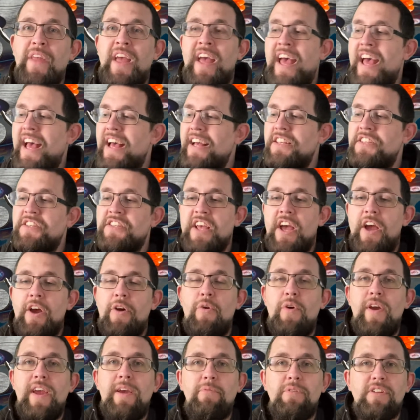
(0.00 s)

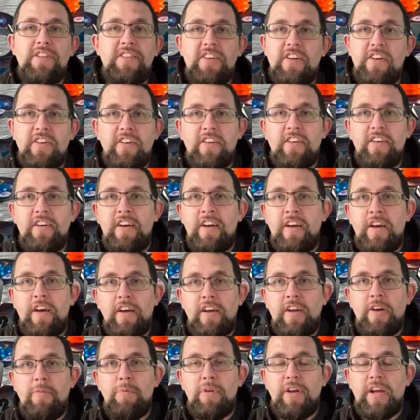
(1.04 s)
So he would tuck a
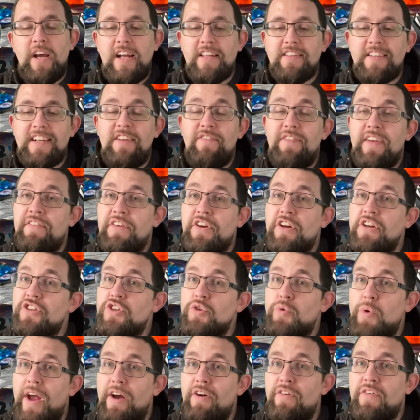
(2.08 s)
couple of cards, and if he ever got
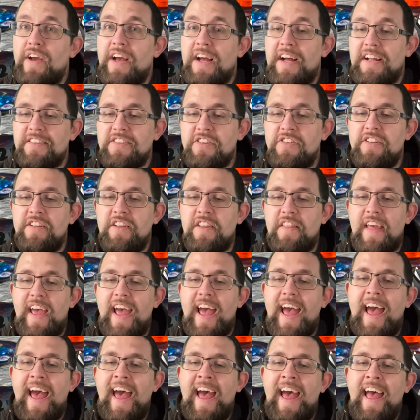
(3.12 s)
12 cards under
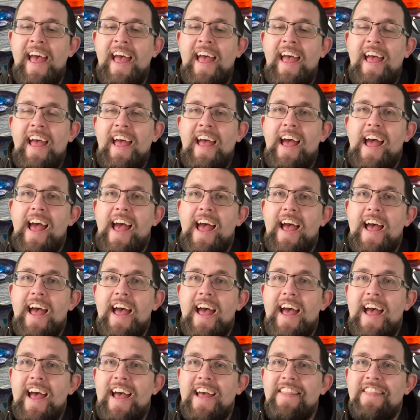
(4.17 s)
there,
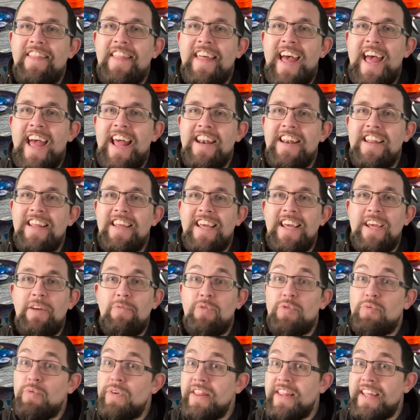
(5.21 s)
then he
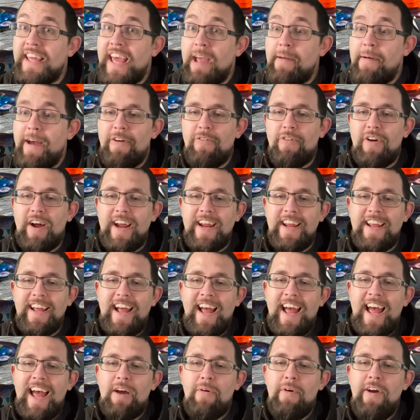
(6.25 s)
would win the game outright.
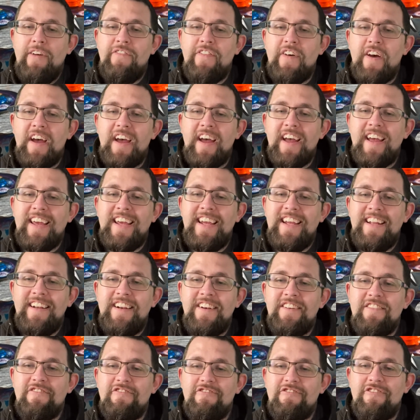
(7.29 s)
However, he
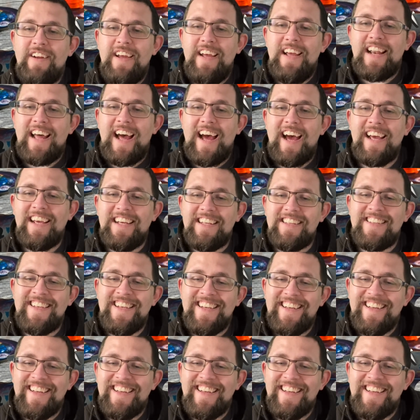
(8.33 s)
didn't realise